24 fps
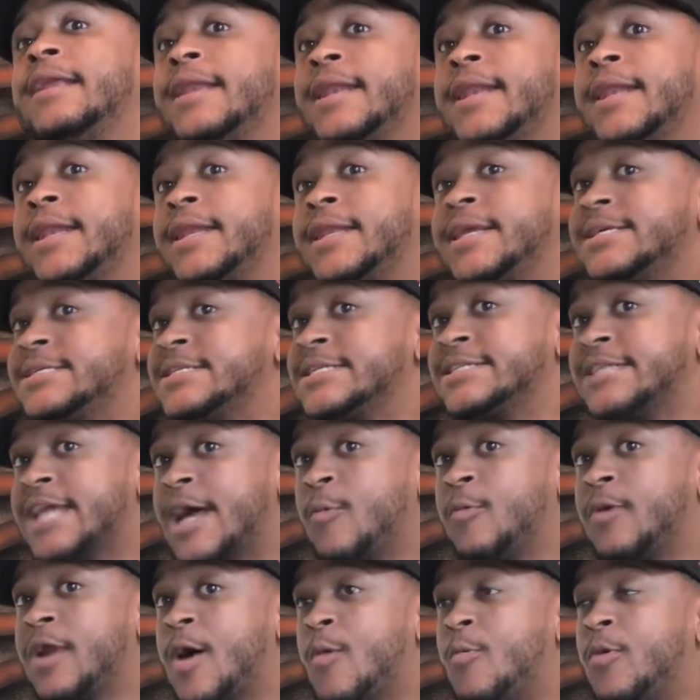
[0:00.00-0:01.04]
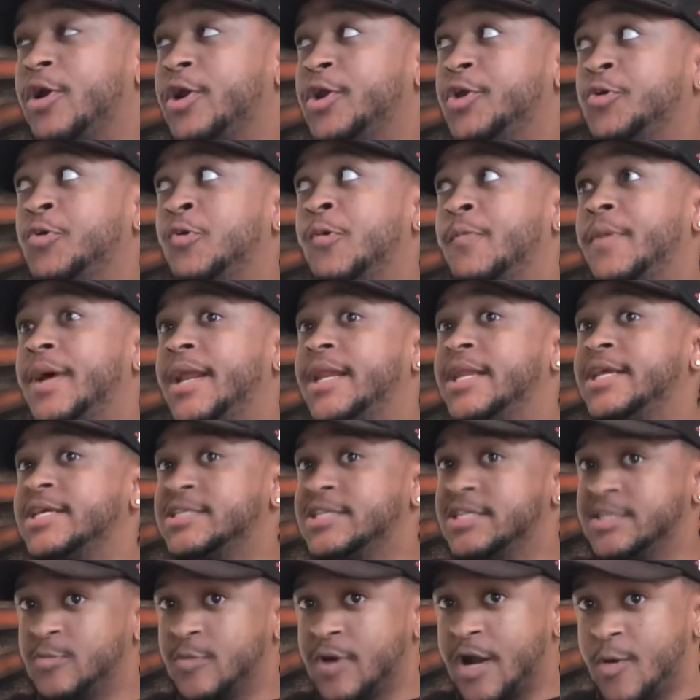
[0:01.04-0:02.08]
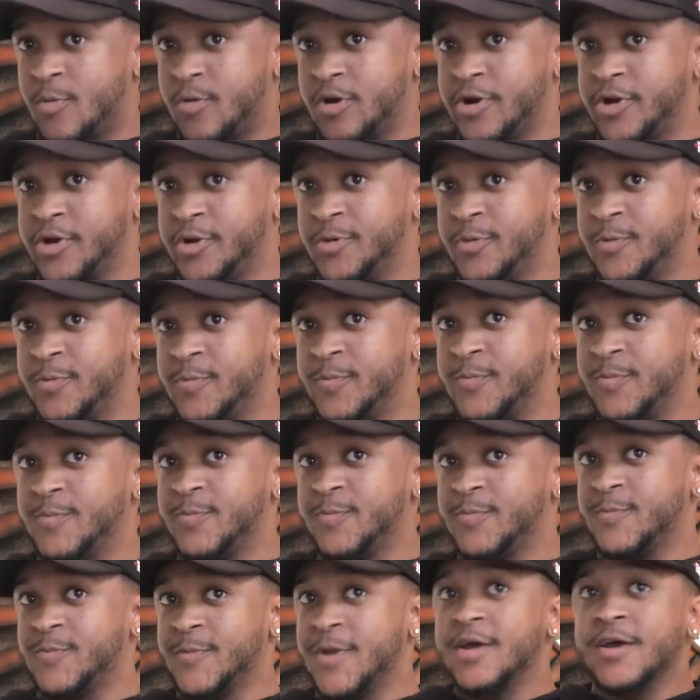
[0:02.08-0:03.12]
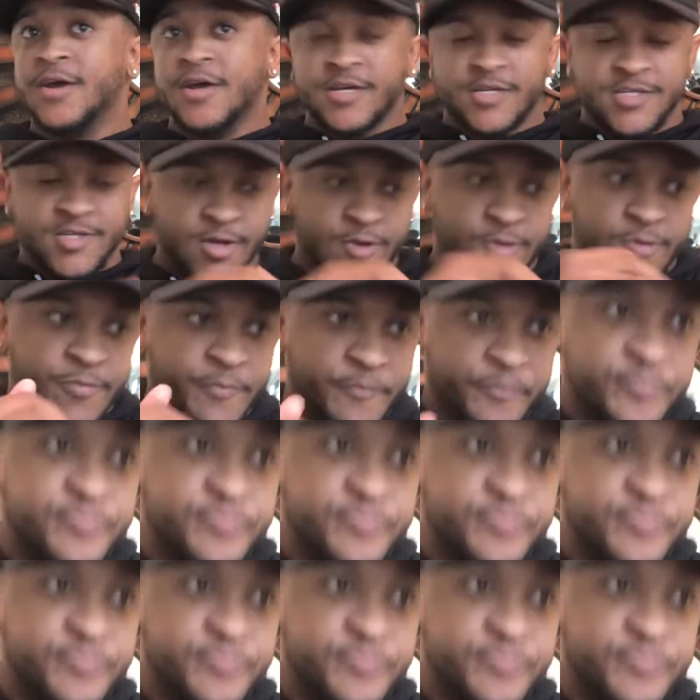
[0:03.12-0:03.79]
this is not what I want to do, but this is what I want to do. So,